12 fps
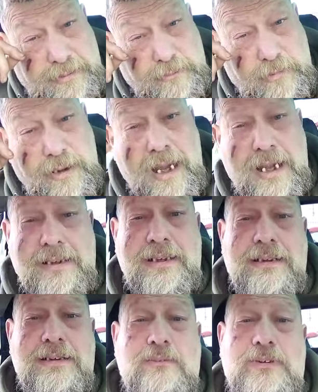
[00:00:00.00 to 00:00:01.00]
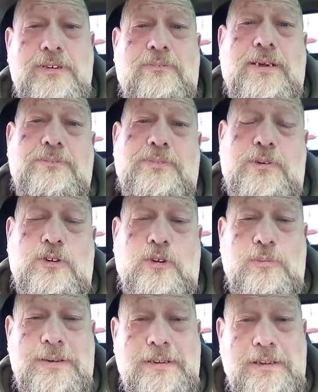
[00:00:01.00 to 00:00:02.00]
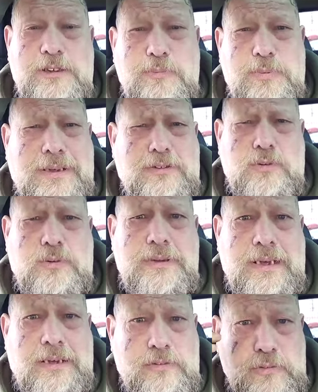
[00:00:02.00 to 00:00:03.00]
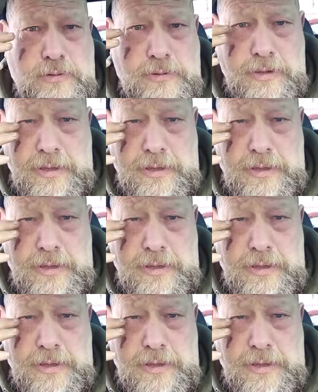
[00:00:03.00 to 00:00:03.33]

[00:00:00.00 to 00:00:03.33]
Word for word: I've got a headache, which I've had for a couple of days, but that's only natural.